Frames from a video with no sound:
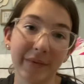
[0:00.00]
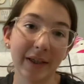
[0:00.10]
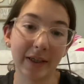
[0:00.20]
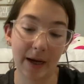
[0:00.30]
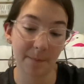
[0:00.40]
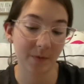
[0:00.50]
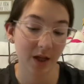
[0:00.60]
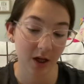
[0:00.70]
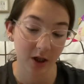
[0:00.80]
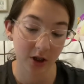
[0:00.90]
Yeah.
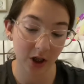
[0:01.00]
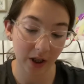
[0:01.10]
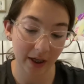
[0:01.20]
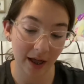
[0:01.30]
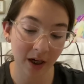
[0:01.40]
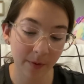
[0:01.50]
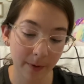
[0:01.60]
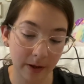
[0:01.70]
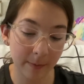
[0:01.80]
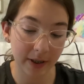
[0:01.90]
So like I don't know about
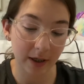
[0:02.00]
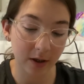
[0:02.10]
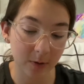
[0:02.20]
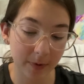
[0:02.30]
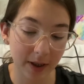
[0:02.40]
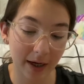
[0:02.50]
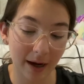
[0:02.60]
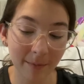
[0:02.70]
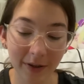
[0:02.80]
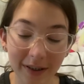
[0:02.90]
anybody else, but like
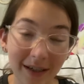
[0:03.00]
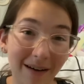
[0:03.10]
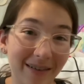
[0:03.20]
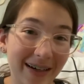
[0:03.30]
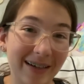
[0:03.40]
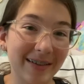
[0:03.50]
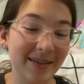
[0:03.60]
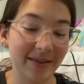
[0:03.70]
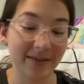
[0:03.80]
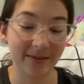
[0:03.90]
I'm really not ready to
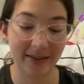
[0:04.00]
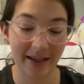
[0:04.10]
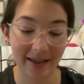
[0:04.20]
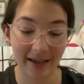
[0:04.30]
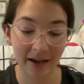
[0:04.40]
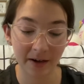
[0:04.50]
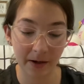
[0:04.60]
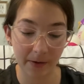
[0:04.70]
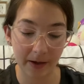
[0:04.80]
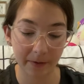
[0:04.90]
start school yet. Like I don't know,
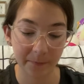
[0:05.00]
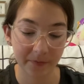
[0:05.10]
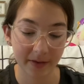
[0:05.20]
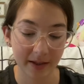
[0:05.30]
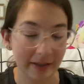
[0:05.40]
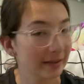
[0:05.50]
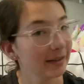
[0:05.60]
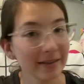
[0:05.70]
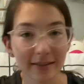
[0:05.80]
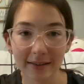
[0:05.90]
like
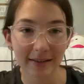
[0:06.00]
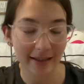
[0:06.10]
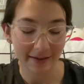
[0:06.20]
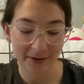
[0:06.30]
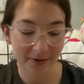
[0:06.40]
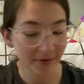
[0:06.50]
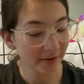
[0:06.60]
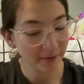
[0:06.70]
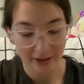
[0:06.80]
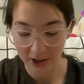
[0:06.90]
like I just really
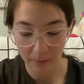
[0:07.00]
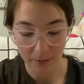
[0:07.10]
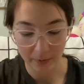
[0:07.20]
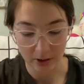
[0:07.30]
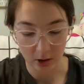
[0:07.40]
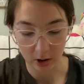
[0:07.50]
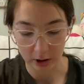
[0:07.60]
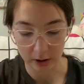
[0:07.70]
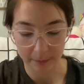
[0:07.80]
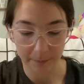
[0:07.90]
wish summer was
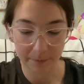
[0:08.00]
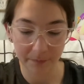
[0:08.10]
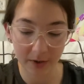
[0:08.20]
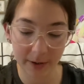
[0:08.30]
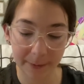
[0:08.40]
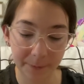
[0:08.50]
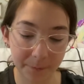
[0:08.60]
longer, you know?